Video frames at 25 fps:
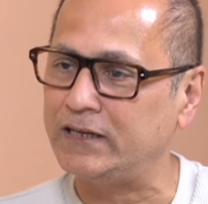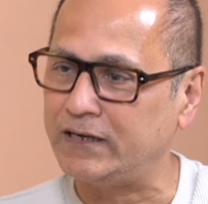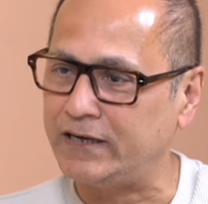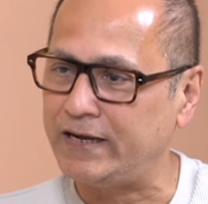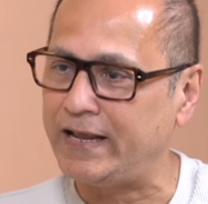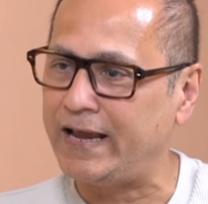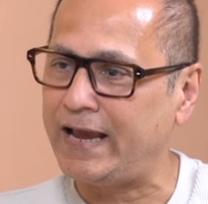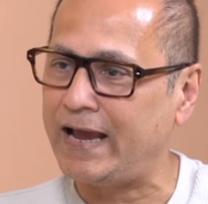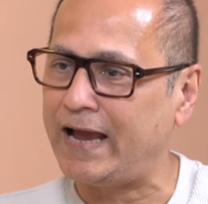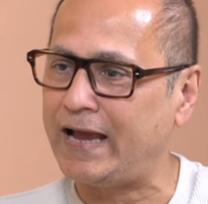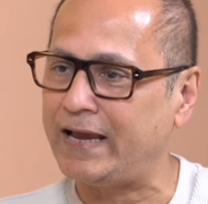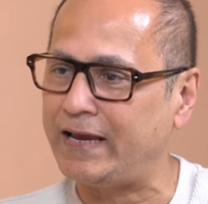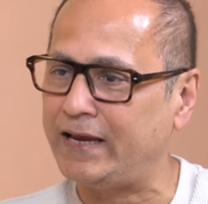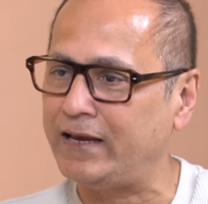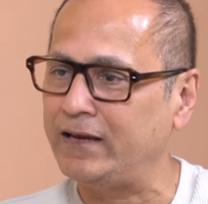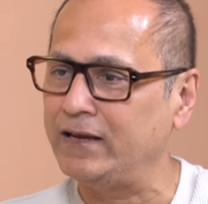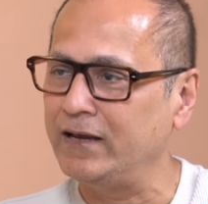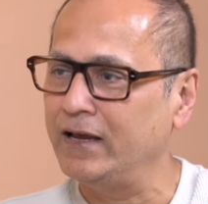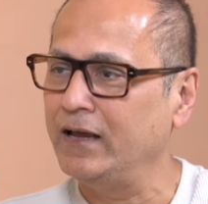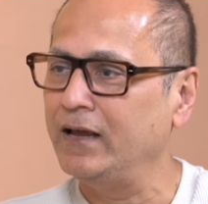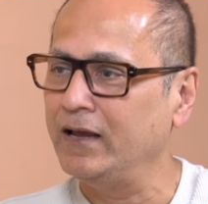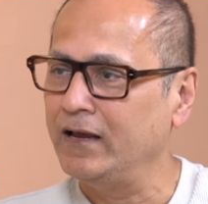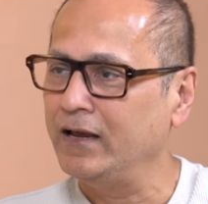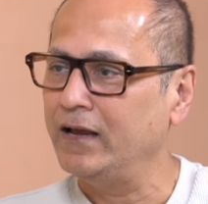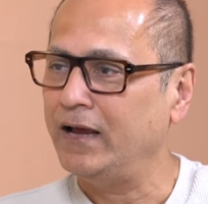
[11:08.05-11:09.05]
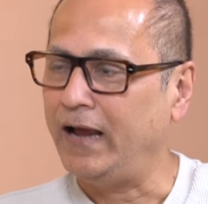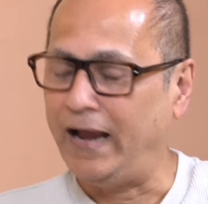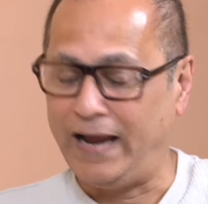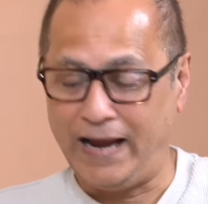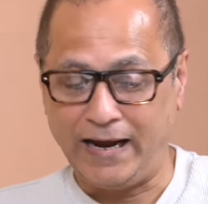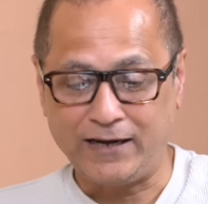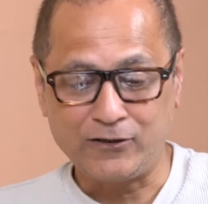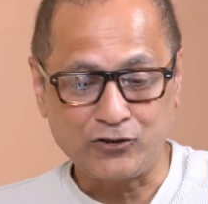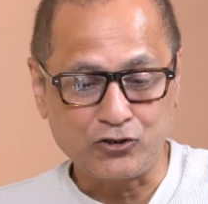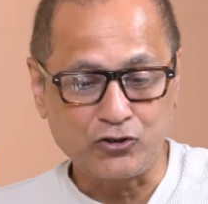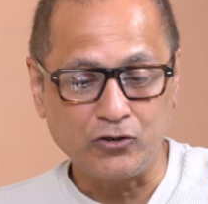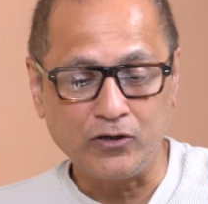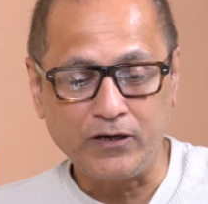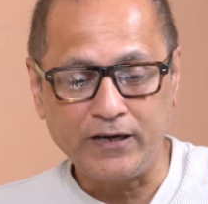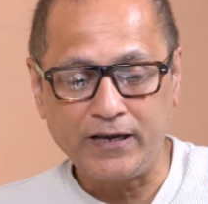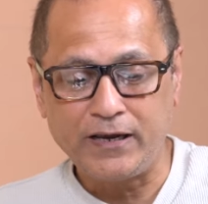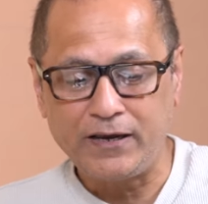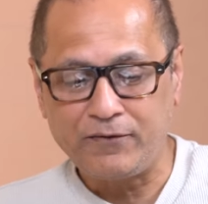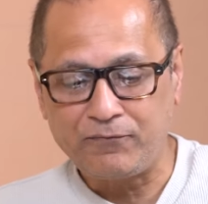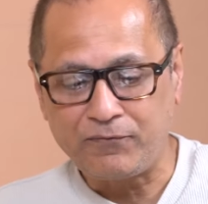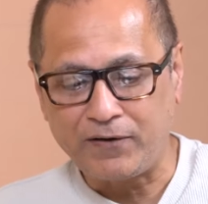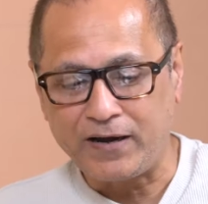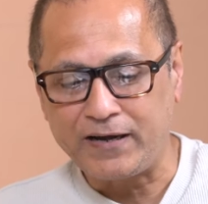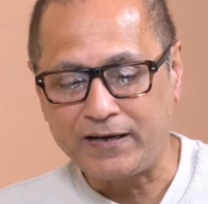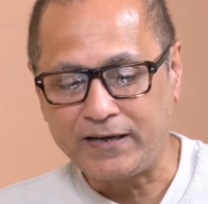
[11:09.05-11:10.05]
The day I actually,
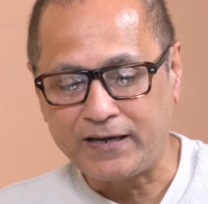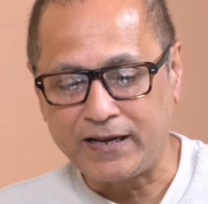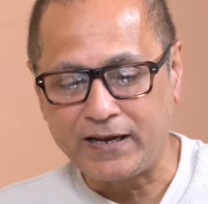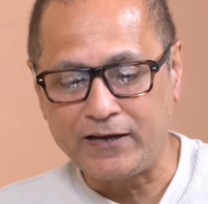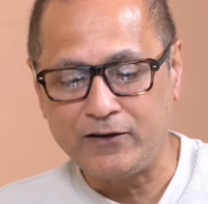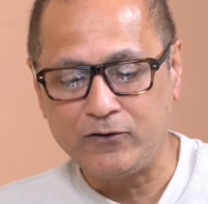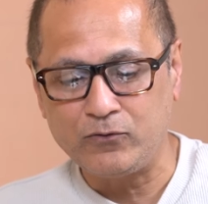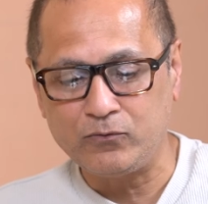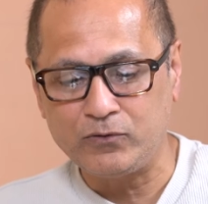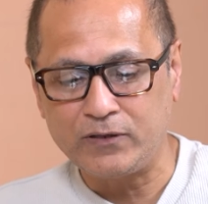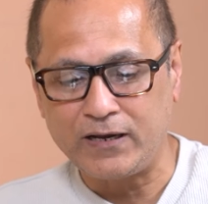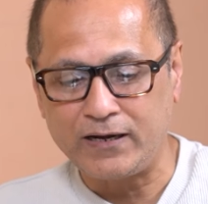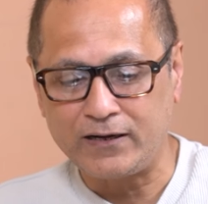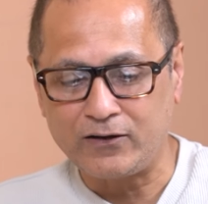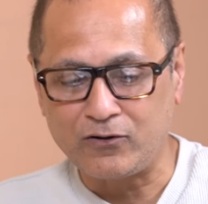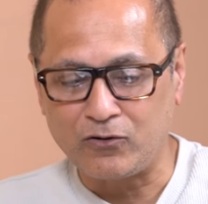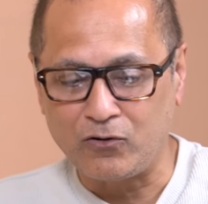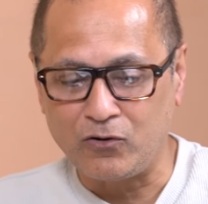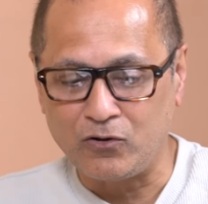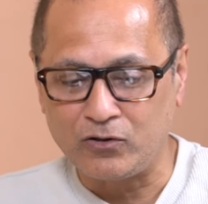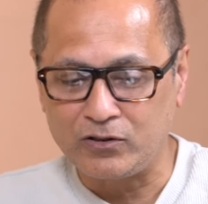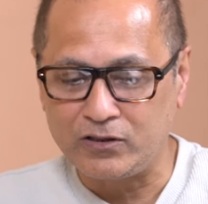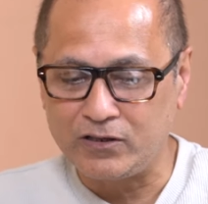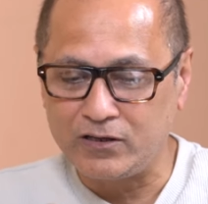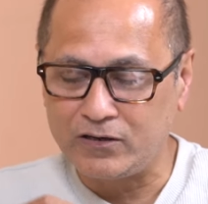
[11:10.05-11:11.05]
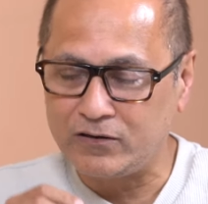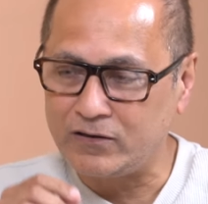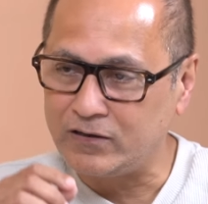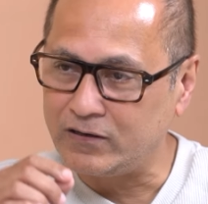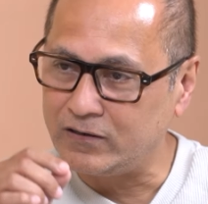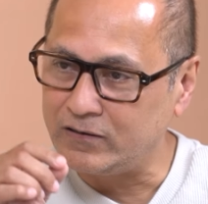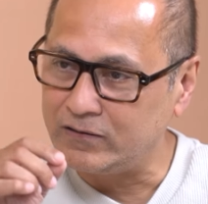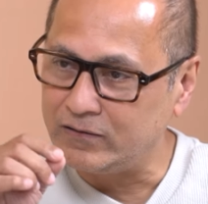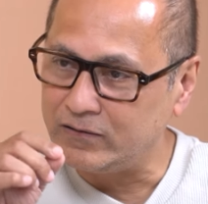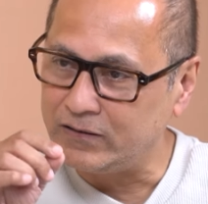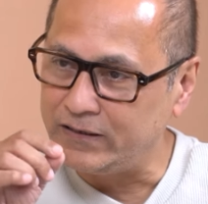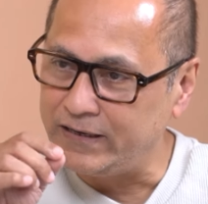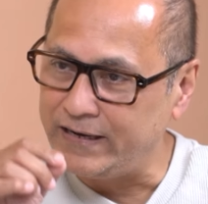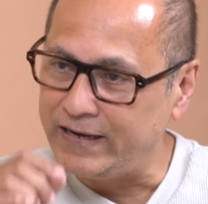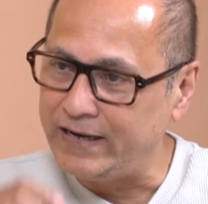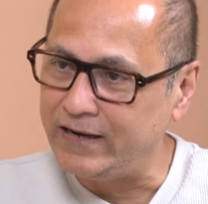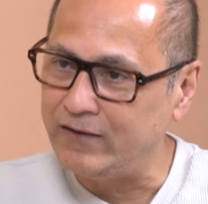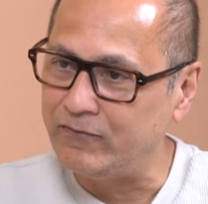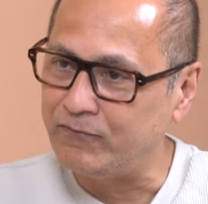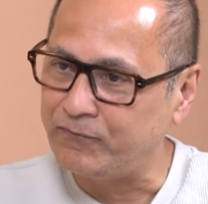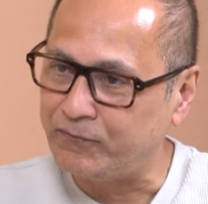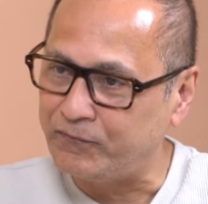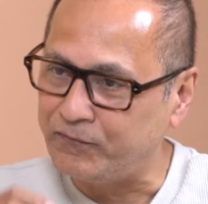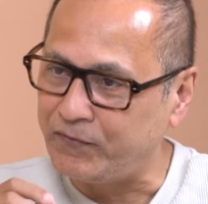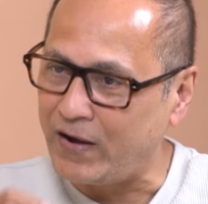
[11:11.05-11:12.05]
if I tell you that on the
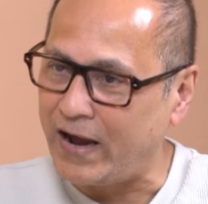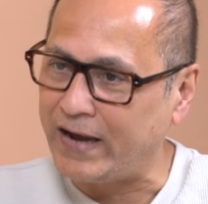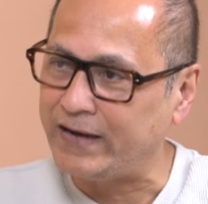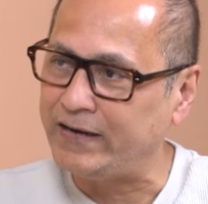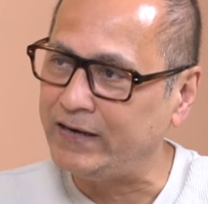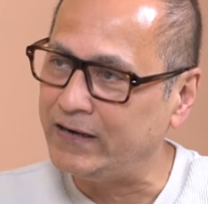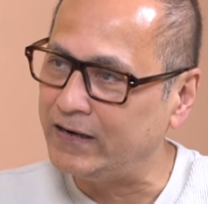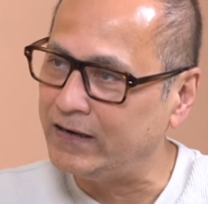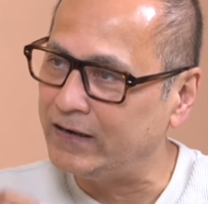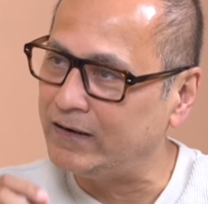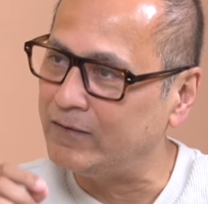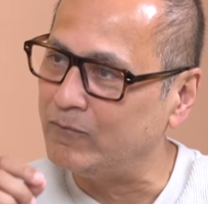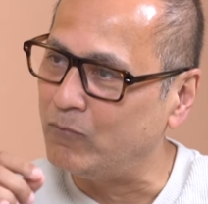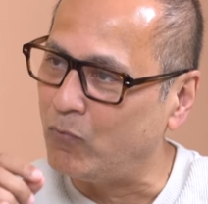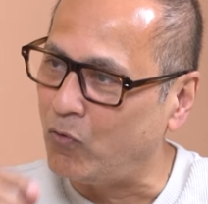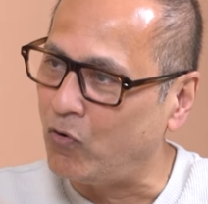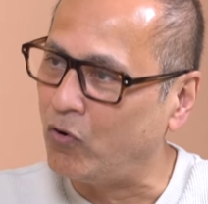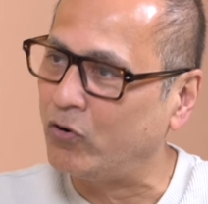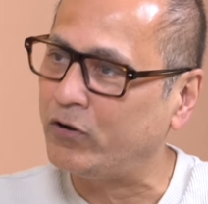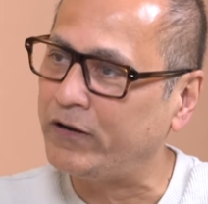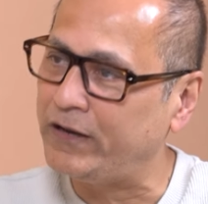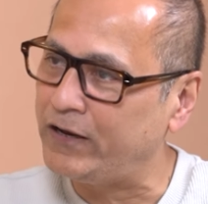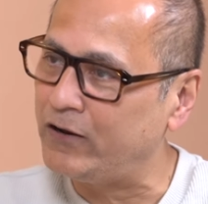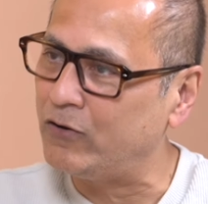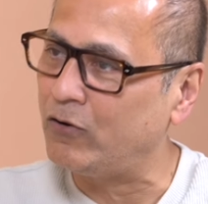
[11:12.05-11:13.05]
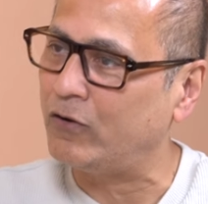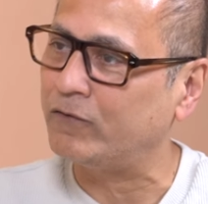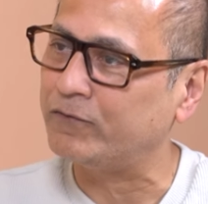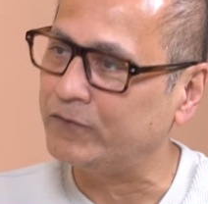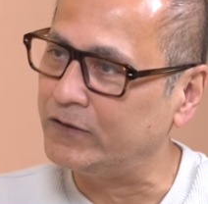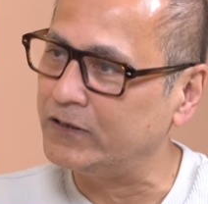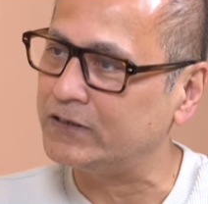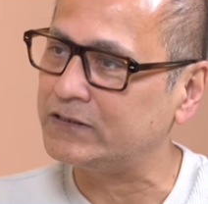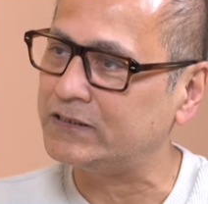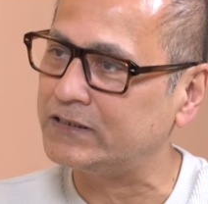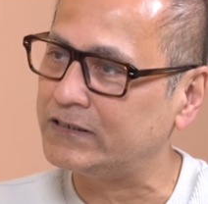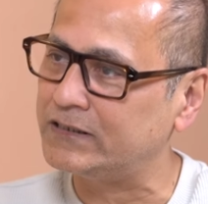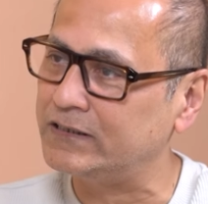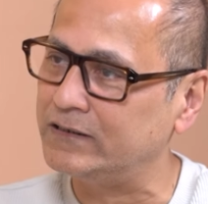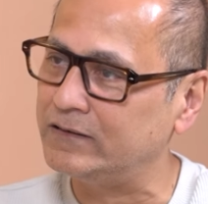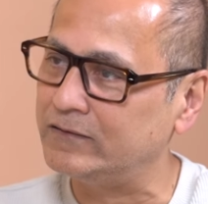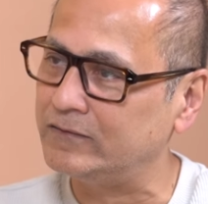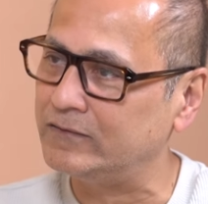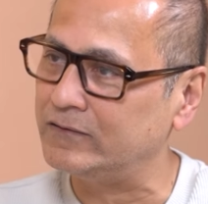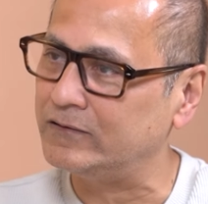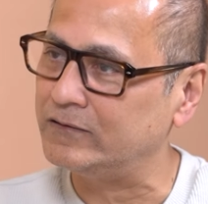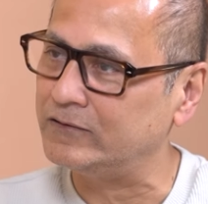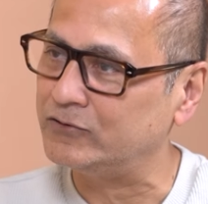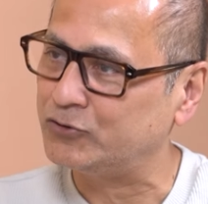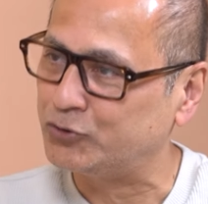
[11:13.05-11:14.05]
final morning of the
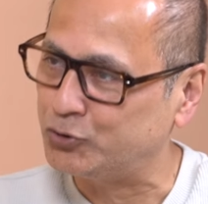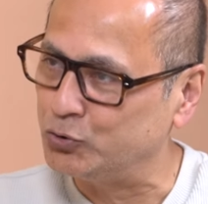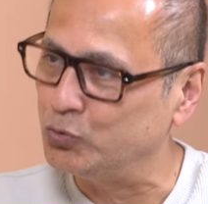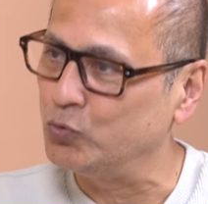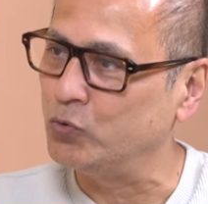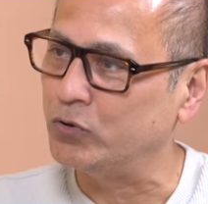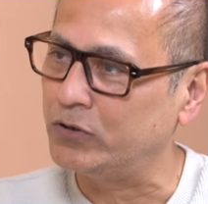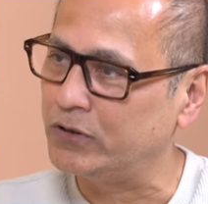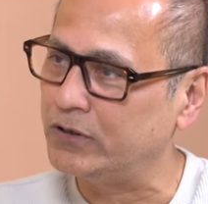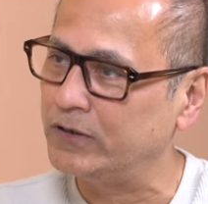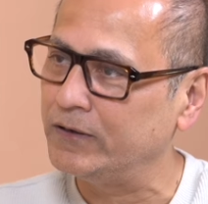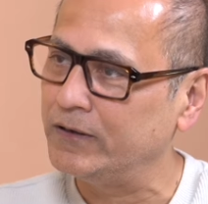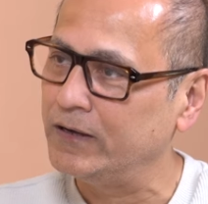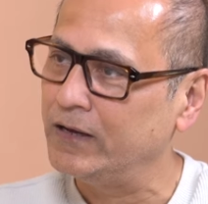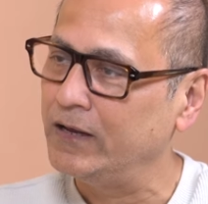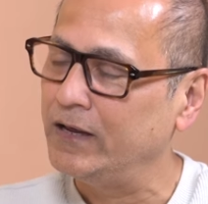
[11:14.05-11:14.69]
shoot